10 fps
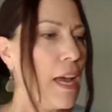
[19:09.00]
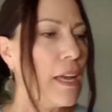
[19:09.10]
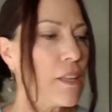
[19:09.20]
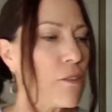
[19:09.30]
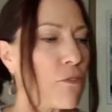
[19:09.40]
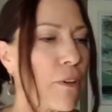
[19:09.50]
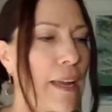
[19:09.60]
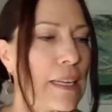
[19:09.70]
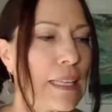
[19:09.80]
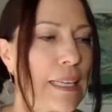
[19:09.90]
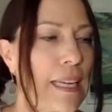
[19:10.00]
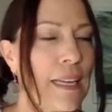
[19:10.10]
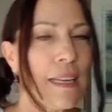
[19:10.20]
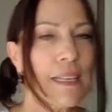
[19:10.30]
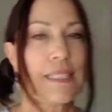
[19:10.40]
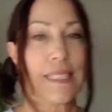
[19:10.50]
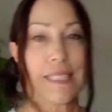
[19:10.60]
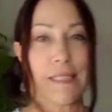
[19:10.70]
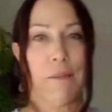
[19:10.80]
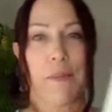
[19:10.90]
And then finally,
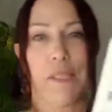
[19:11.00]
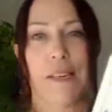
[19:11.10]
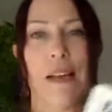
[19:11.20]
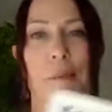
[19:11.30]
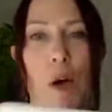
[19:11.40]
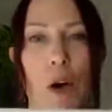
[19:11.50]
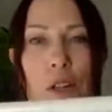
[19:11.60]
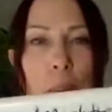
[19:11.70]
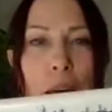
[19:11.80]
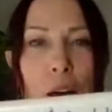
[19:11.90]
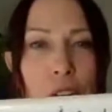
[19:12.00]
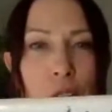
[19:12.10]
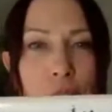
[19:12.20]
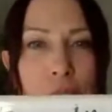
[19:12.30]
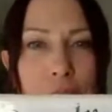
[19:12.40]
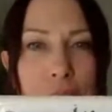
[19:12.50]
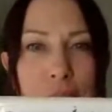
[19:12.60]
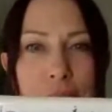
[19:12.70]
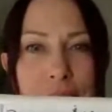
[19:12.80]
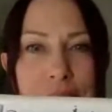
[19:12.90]
systems. I am all about
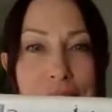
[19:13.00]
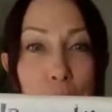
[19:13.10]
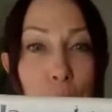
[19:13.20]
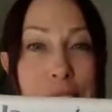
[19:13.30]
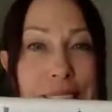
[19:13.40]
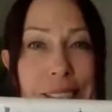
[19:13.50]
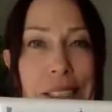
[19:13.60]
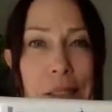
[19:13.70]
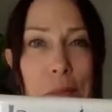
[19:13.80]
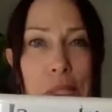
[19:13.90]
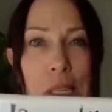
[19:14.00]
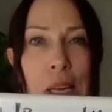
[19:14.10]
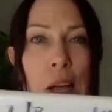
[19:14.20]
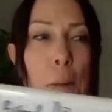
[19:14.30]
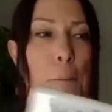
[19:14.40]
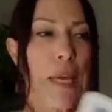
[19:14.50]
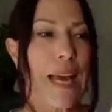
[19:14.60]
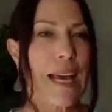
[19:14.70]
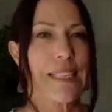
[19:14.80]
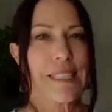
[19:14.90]
creating simple systems
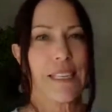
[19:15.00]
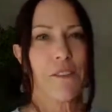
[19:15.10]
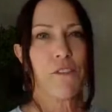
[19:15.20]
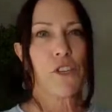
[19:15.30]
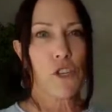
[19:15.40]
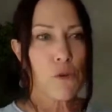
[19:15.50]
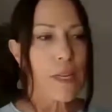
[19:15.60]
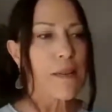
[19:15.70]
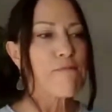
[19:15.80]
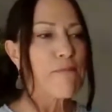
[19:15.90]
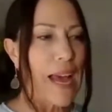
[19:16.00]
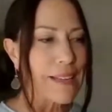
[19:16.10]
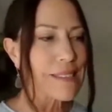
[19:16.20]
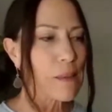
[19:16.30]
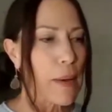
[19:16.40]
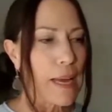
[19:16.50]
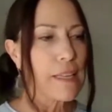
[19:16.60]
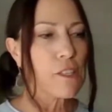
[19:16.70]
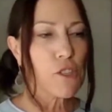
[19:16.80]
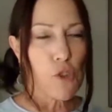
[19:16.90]
because if you can
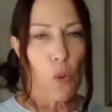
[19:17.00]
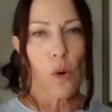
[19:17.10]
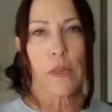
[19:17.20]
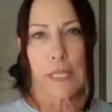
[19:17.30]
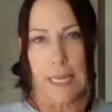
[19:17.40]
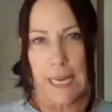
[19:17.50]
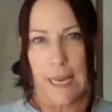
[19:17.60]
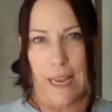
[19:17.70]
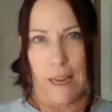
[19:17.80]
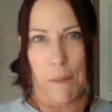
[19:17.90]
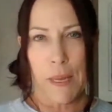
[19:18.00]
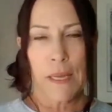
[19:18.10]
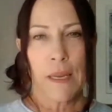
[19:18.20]
maximize your time,